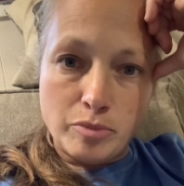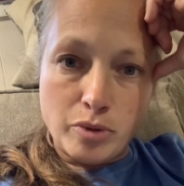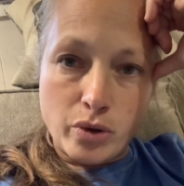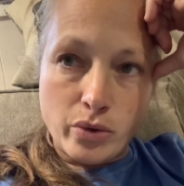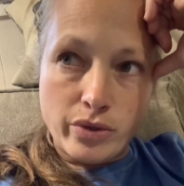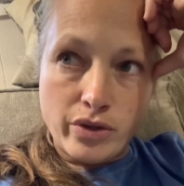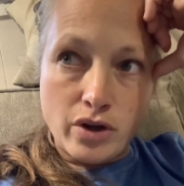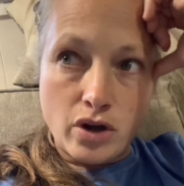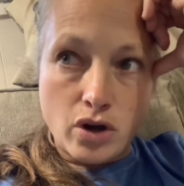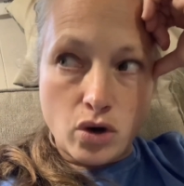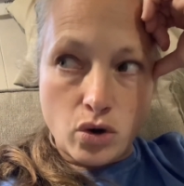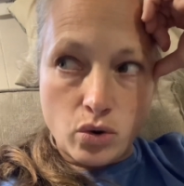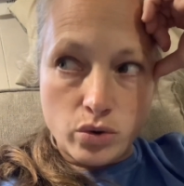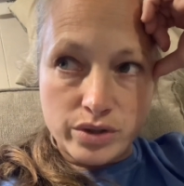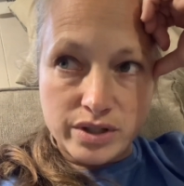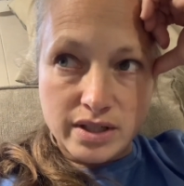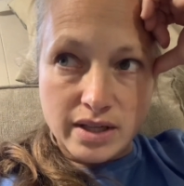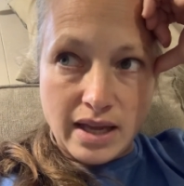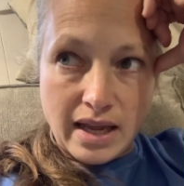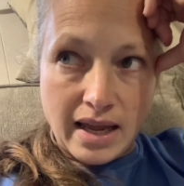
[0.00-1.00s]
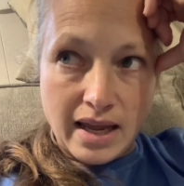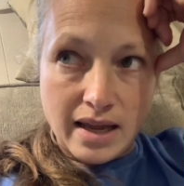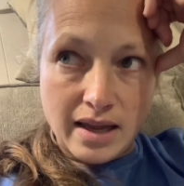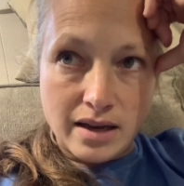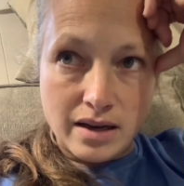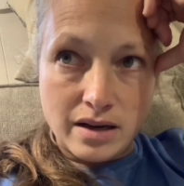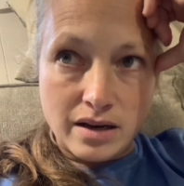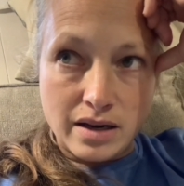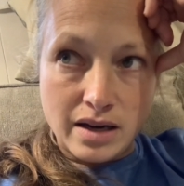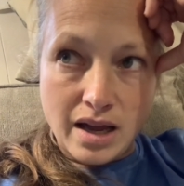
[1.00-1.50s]
both goat
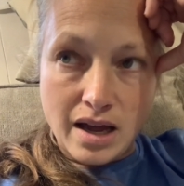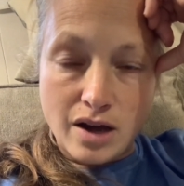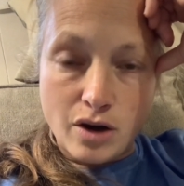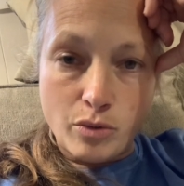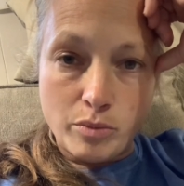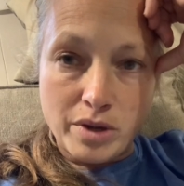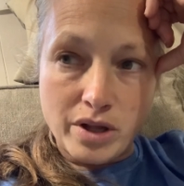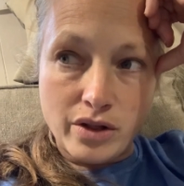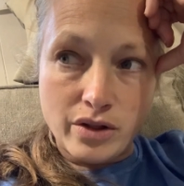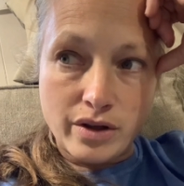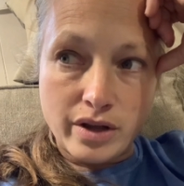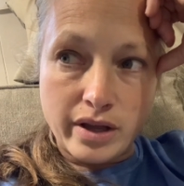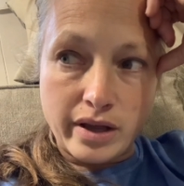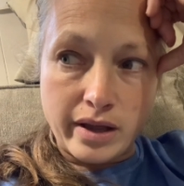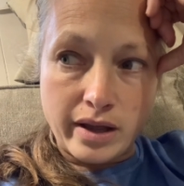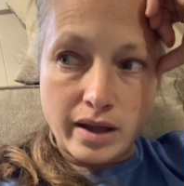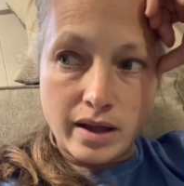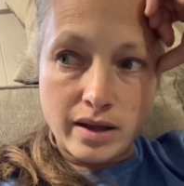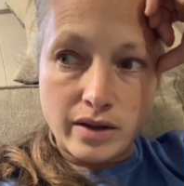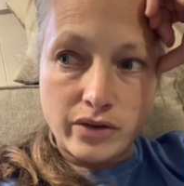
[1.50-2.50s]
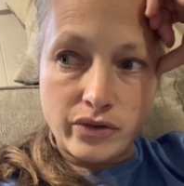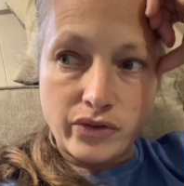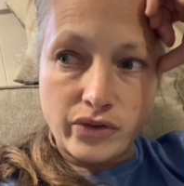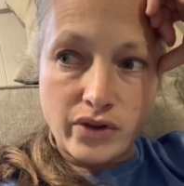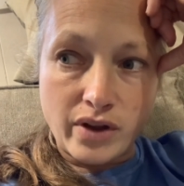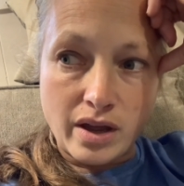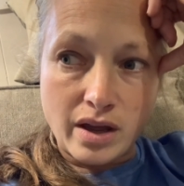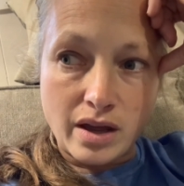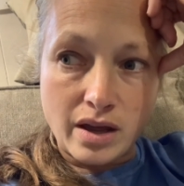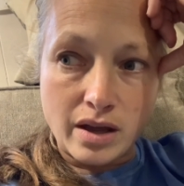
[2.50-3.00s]
and cow milk, and
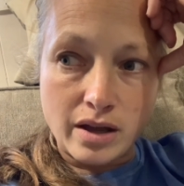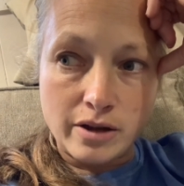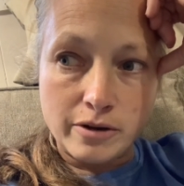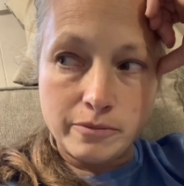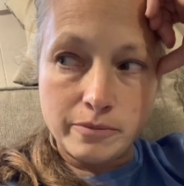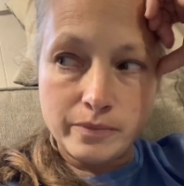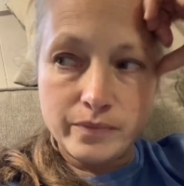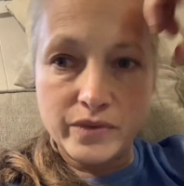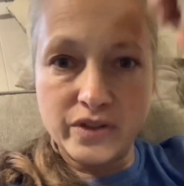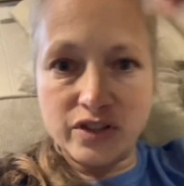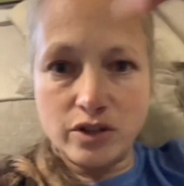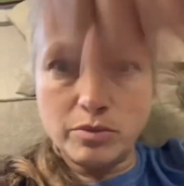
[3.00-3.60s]
this will